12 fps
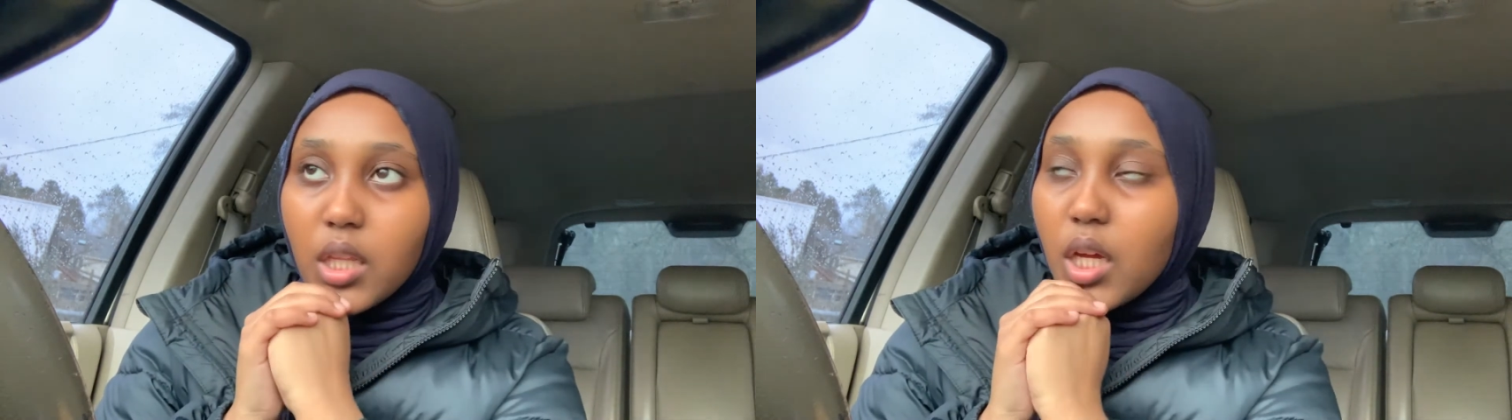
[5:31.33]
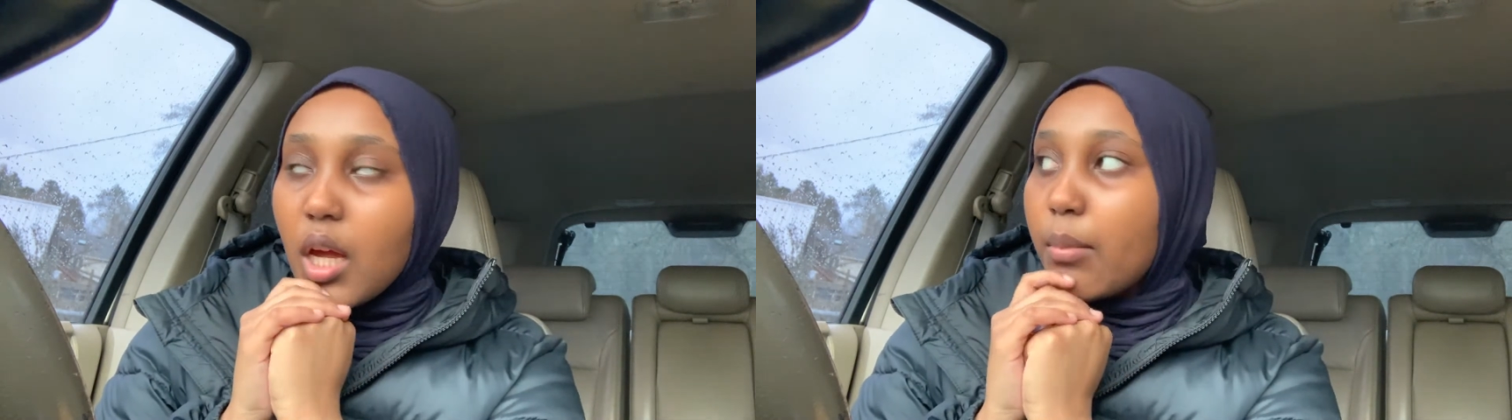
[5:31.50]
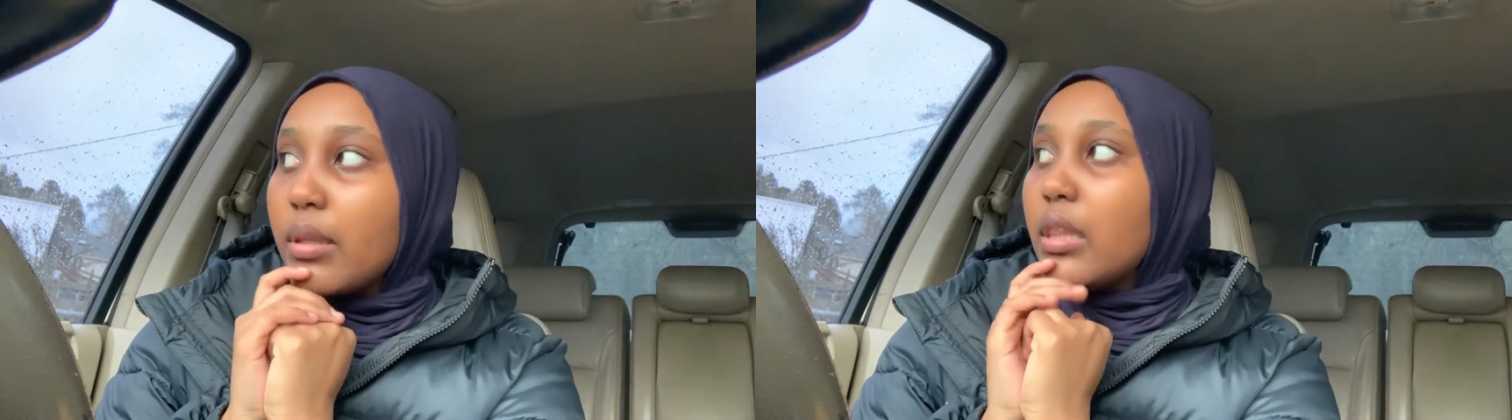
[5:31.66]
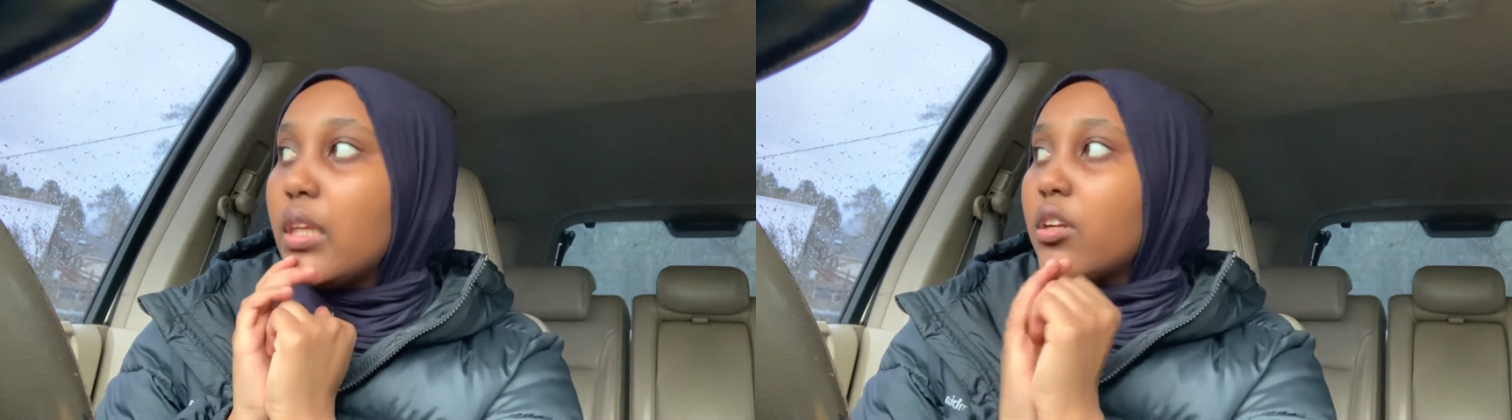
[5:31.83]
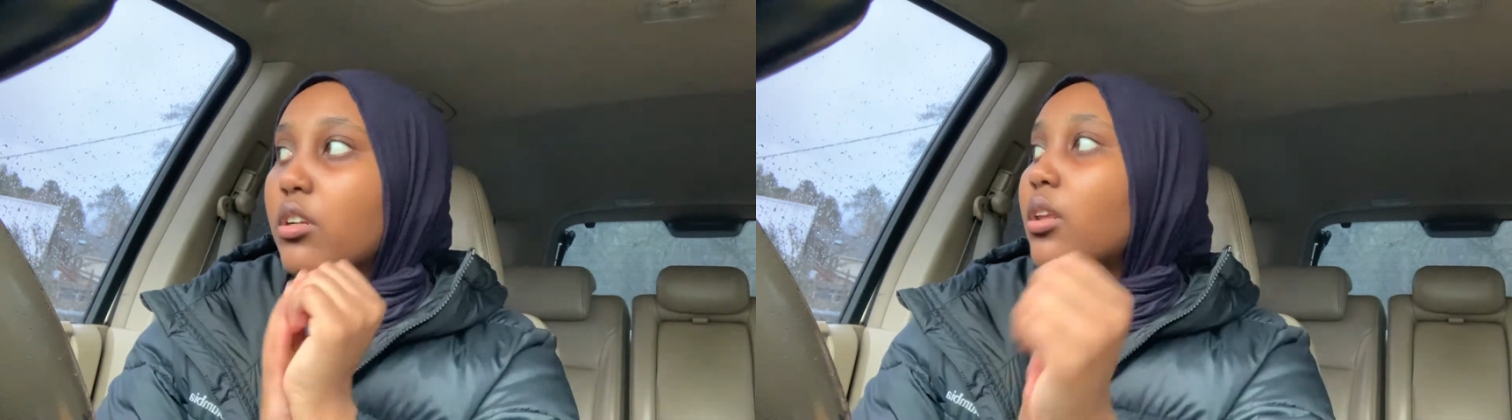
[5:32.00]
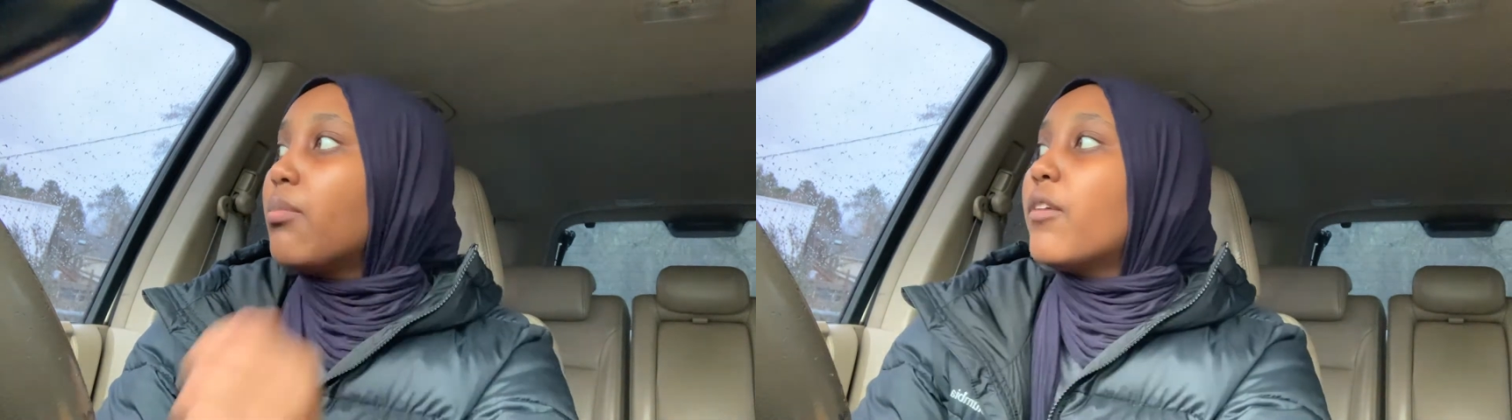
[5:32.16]
Like, I would literally
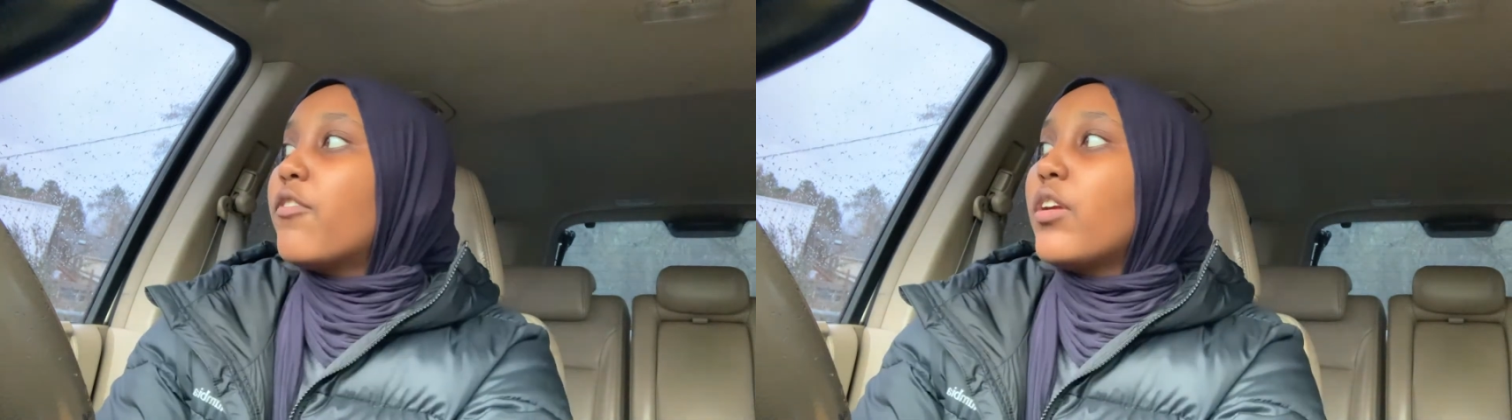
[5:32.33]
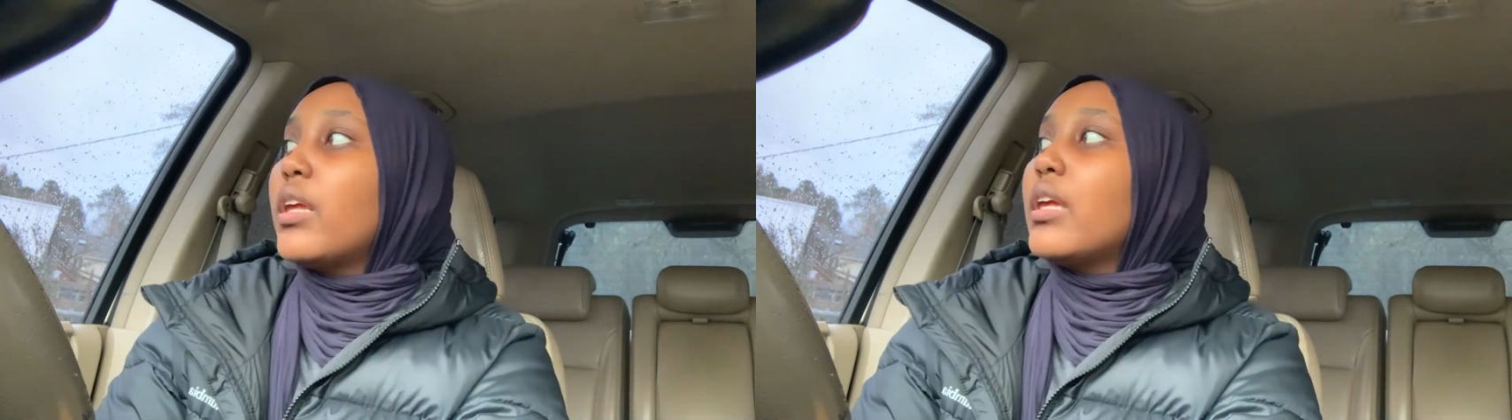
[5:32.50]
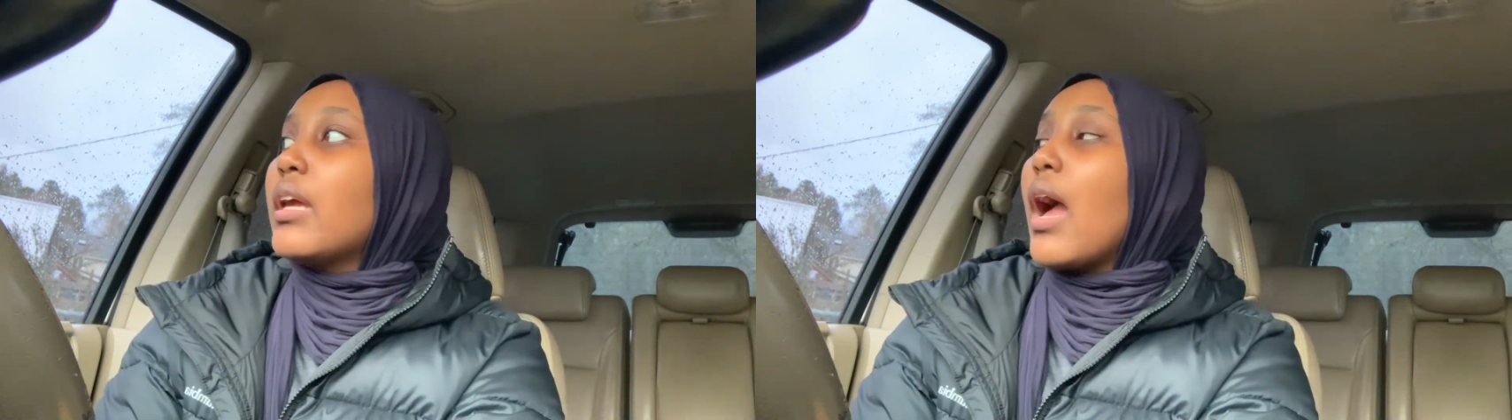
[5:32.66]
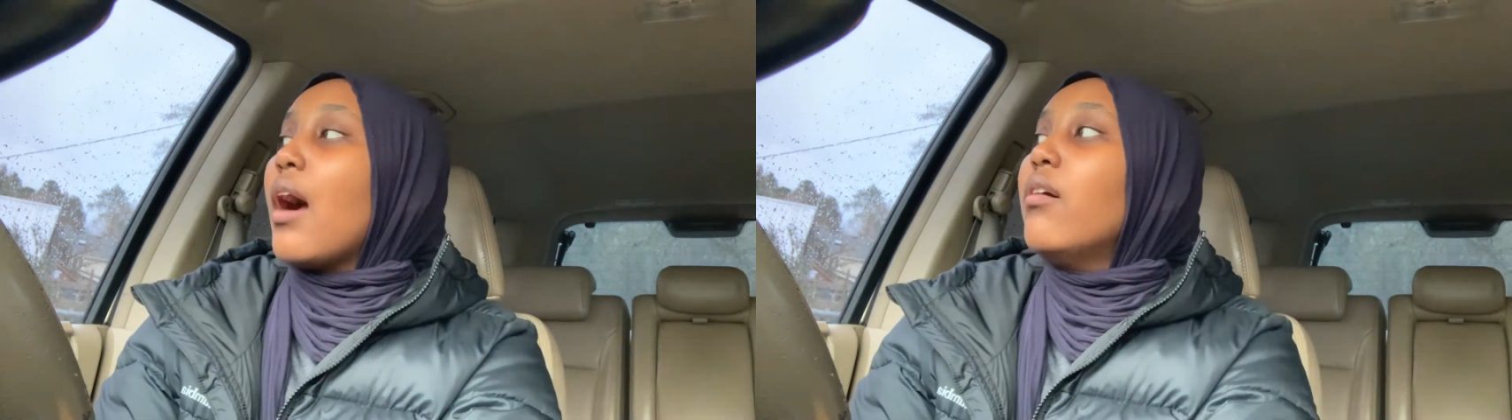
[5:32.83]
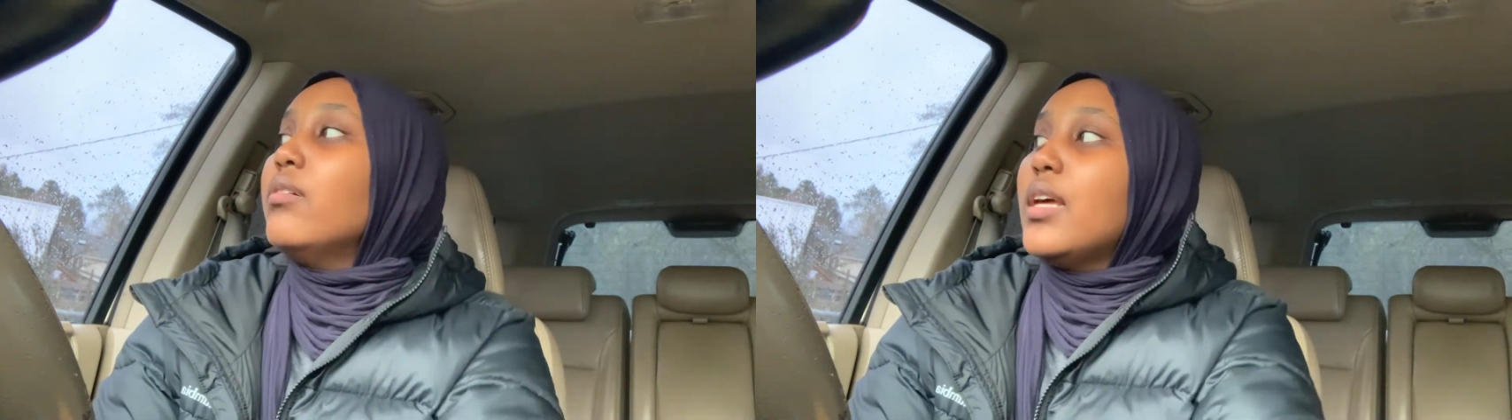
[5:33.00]
be freaking out.